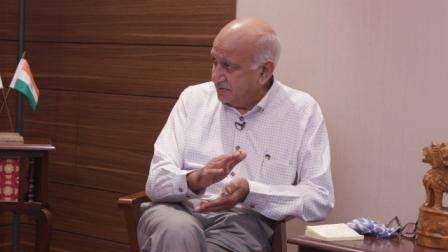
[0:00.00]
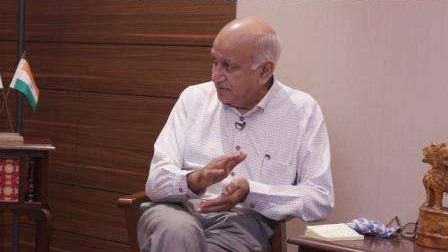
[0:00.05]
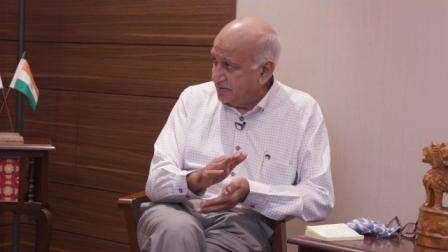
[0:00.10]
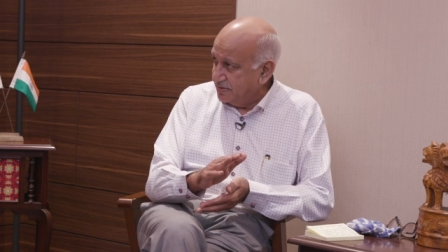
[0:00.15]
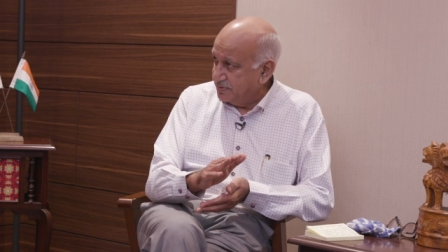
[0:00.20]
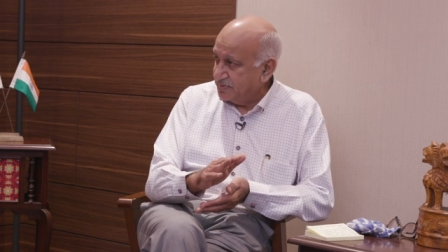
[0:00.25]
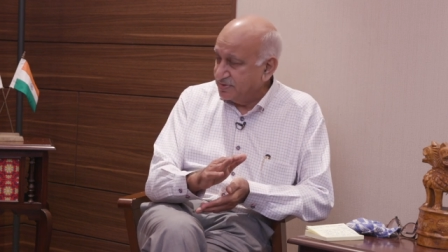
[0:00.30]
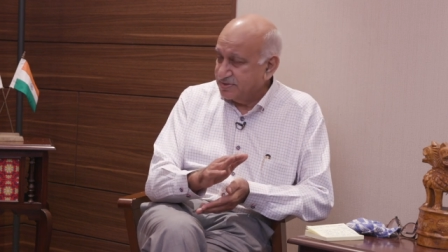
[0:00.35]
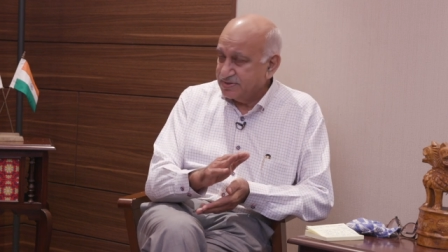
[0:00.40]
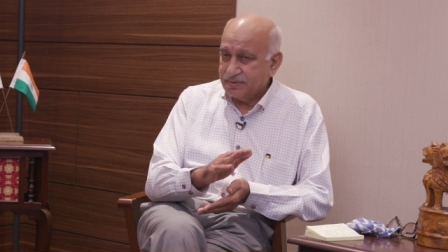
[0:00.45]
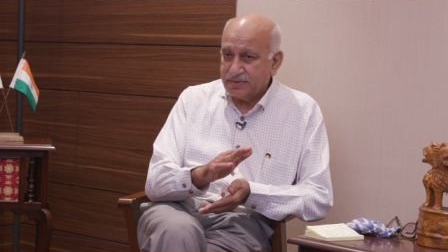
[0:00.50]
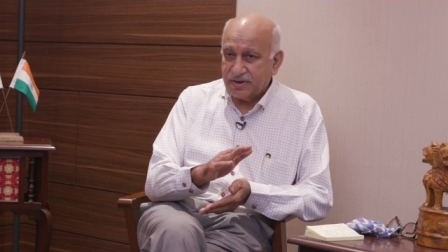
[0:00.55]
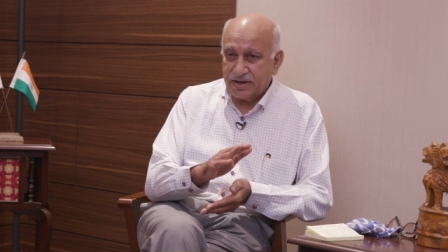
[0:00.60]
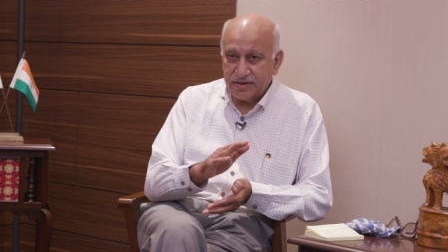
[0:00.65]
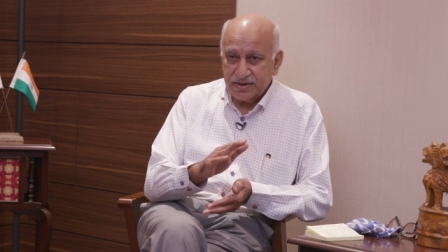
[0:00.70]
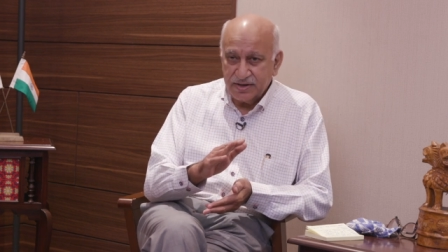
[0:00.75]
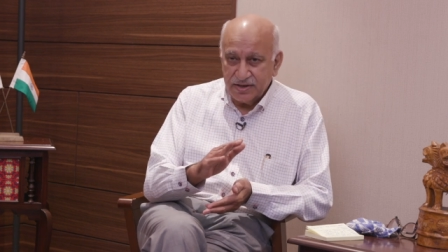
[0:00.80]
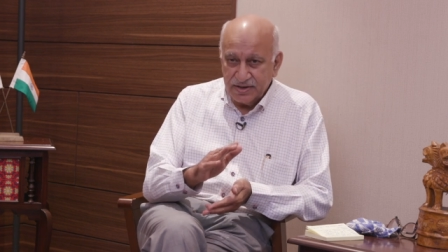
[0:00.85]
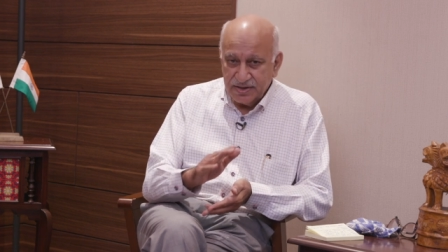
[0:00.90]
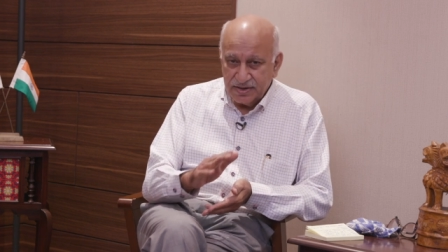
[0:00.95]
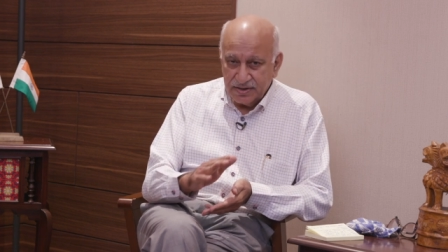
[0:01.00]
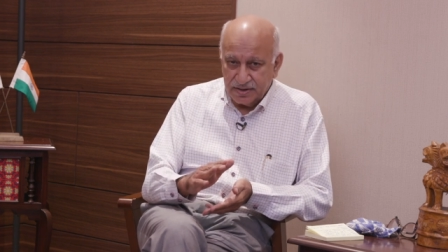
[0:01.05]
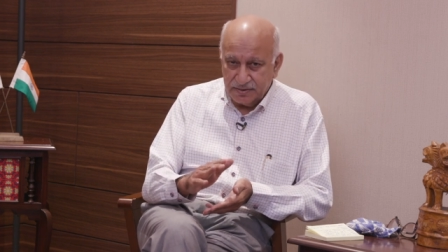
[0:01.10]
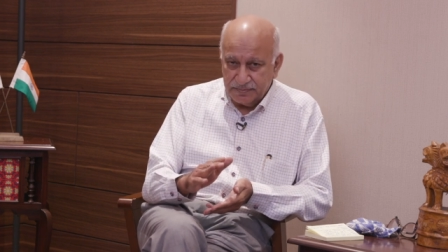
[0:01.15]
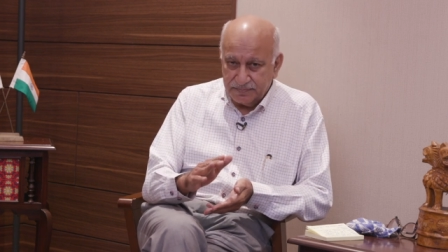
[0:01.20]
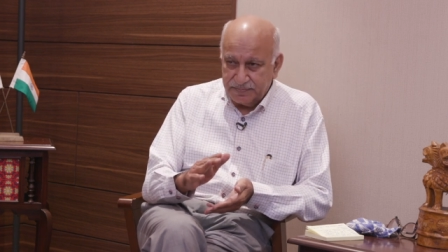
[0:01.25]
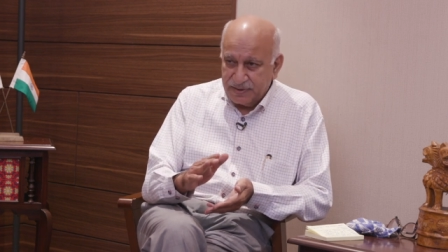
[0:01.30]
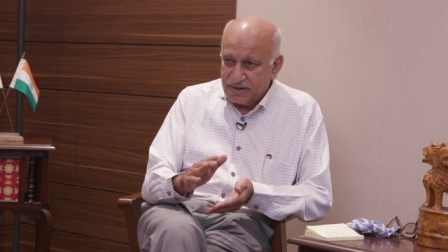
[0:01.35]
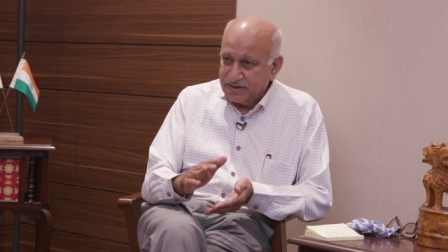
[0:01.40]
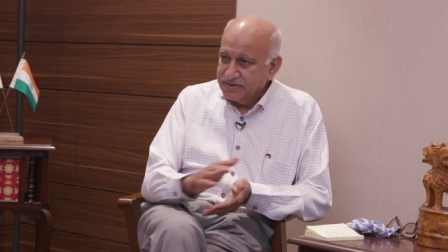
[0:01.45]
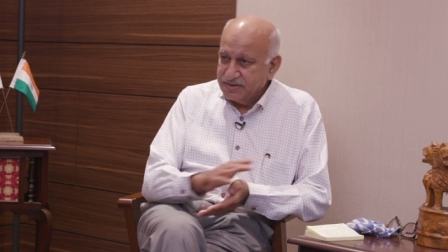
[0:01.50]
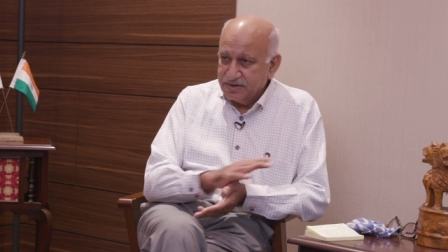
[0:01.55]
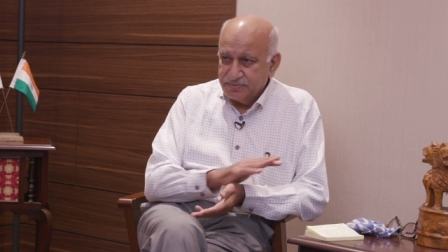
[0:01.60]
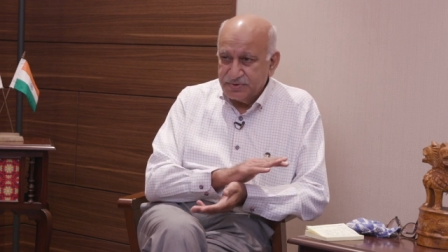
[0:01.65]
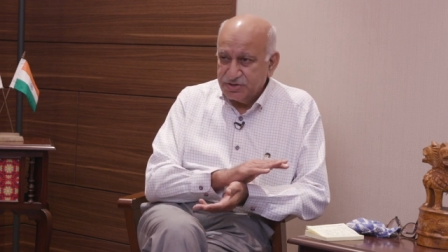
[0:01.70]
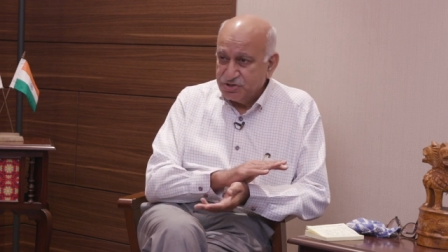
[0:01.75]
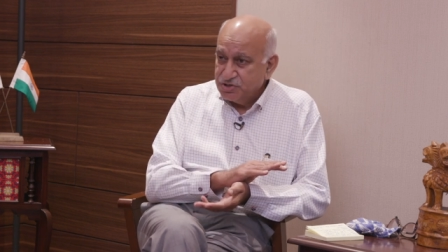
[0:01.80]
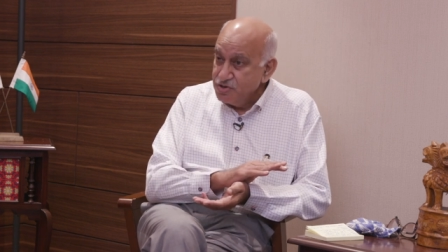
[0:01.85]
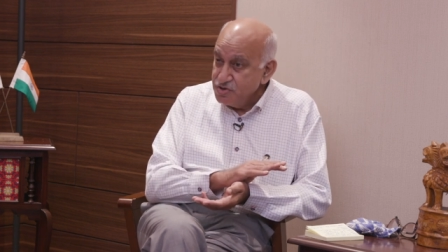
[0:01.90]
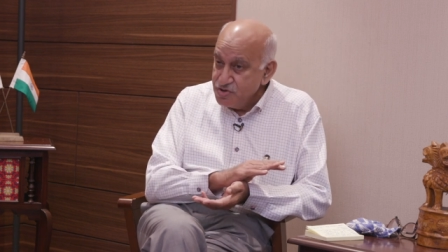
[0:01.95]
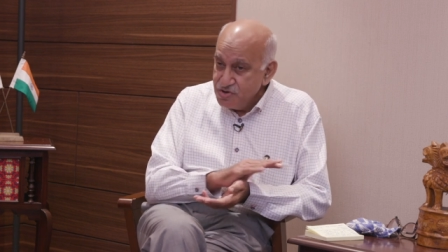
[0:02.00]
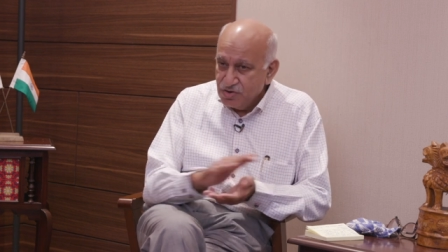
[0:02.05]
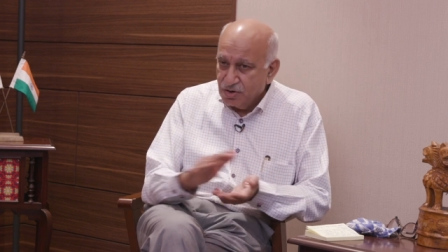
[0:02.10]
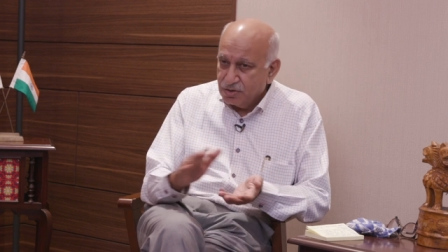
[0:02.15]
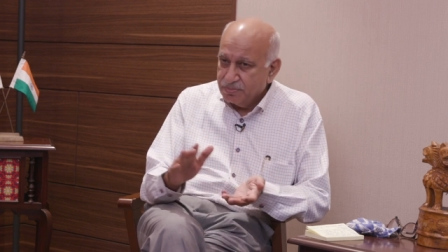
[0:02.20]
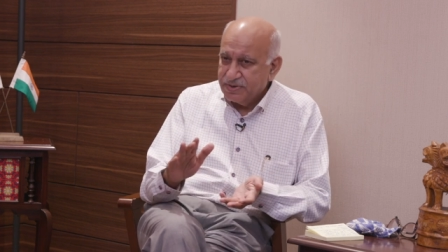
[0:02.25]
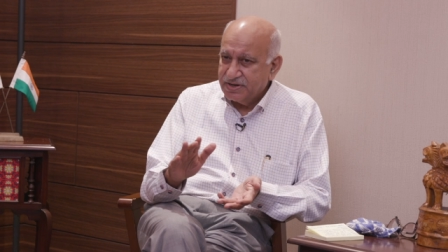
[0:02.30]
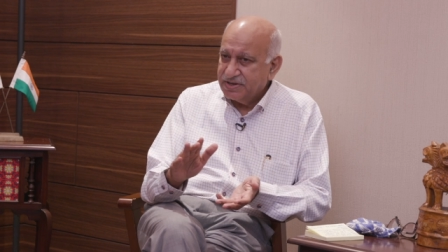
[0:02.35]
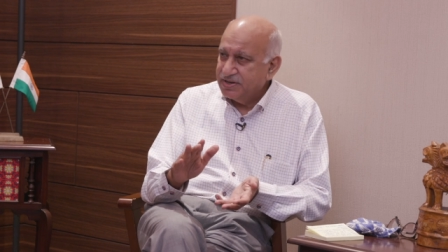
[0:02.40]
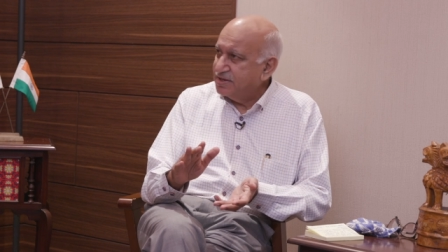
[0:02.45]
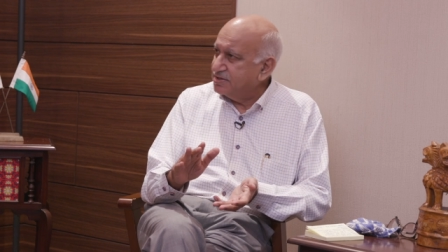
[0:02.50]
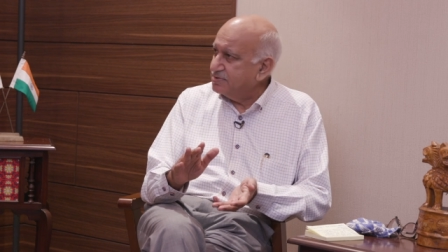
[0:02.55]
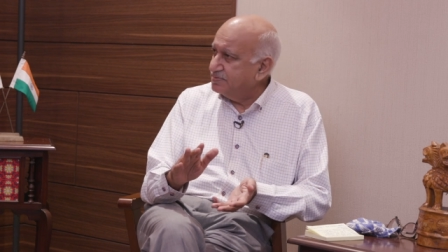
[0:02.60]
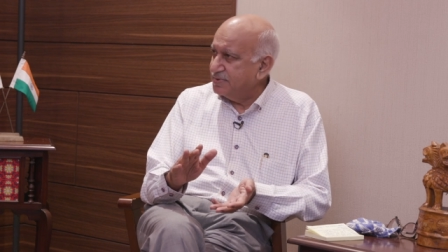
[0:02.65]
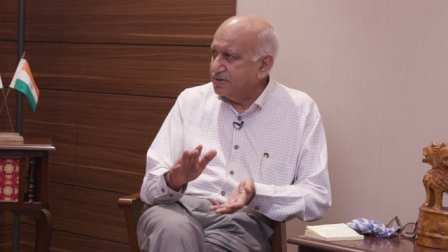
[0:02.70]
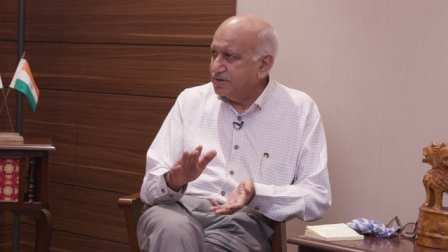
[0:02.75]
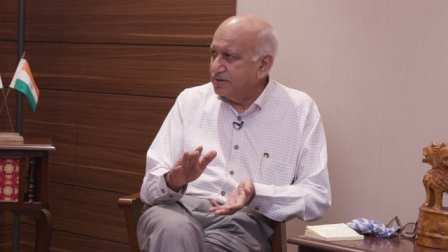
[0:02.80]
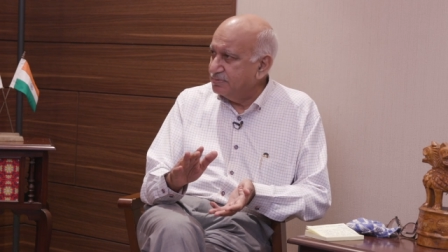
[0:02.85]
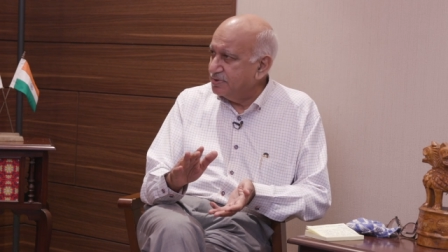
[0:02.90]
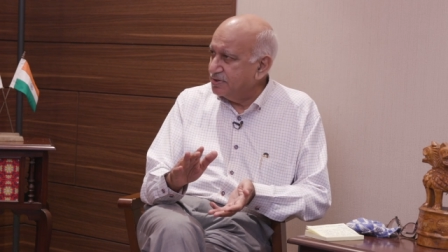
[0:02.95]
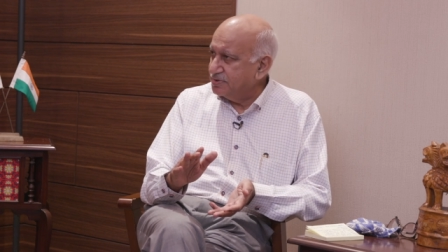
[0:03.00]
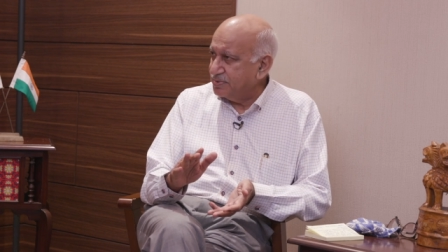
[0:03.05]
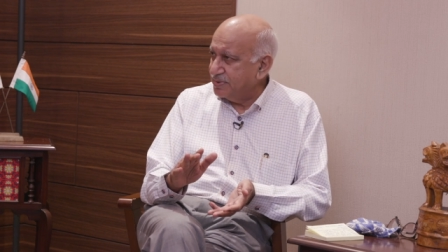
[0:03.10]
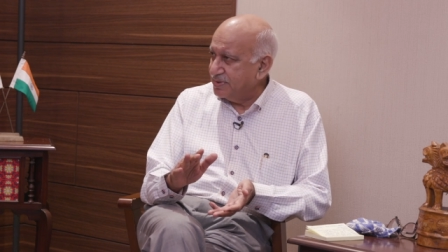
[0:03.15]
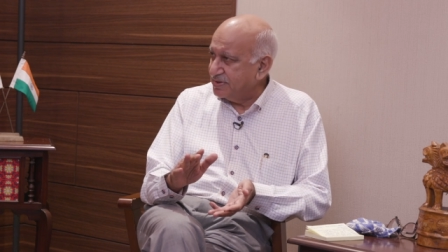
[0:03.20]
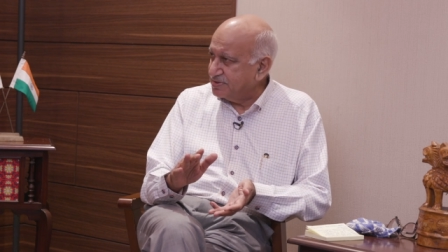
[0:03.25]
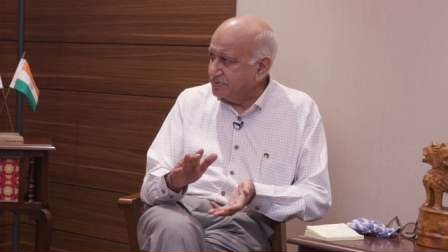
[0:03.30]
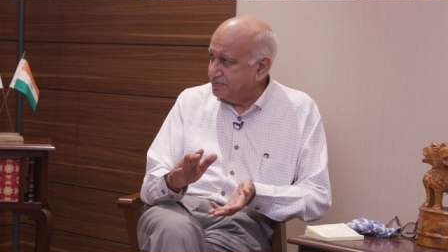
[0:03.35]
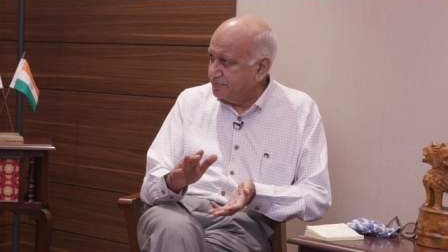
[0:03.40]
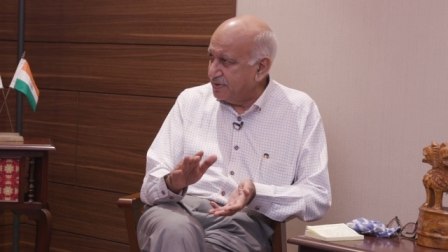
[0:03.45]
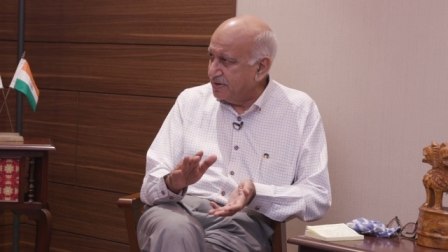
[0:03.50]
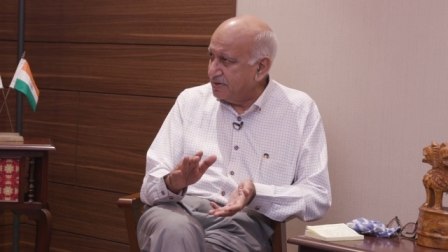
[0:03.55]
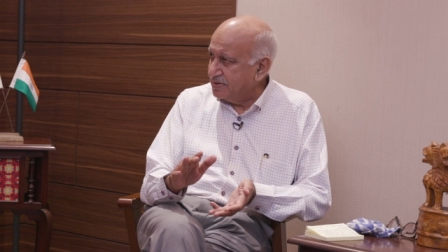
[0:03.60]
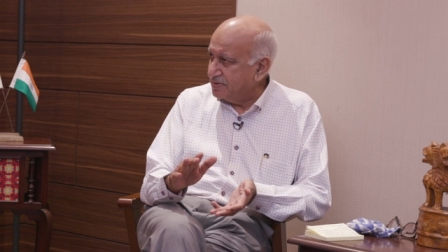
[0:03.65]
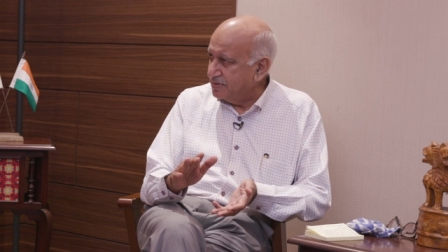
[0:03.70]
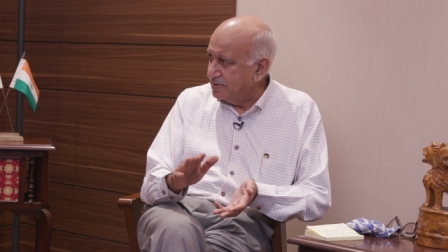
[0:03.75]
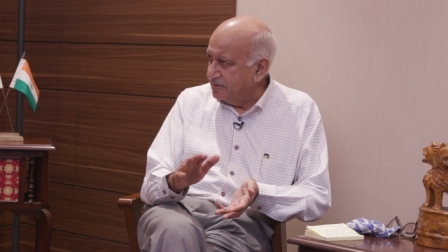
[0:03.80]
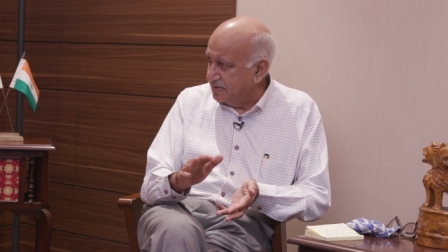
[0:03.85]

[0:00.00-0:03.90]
It was a blunder which nobody has been able to explain.